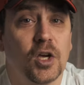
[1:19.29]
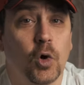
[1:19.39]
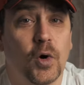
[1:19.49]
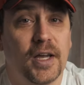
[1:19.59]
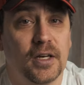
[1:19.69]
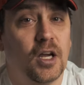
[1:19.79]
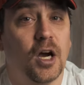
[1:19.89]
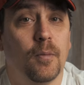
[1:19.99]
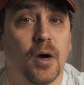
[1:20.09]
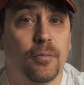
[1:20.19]
go ahead and
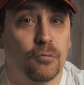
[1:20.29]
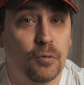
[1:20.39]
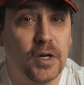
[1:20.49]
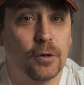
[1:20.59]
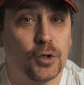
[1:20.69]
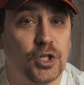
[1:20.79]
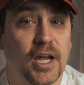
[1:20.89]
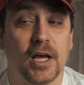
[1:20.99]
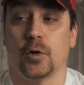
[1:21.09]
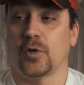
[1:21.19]
come up real
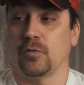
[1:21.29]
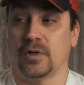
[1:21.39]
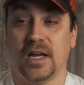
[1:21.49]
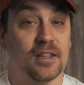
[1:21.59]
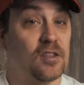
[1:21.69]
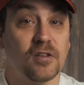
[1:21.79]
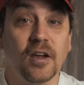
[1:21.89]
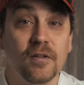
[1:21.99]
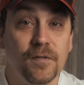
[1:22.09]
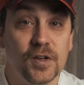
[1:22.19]
shallow. So we're not
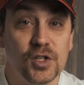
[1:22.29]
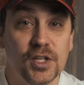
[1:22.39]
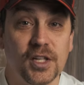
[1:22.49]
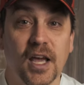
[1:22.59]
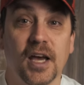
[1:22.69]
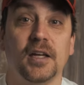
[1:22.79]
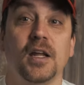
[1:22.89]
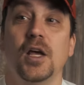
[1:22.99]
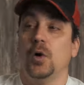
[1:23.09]
sight fishing yet.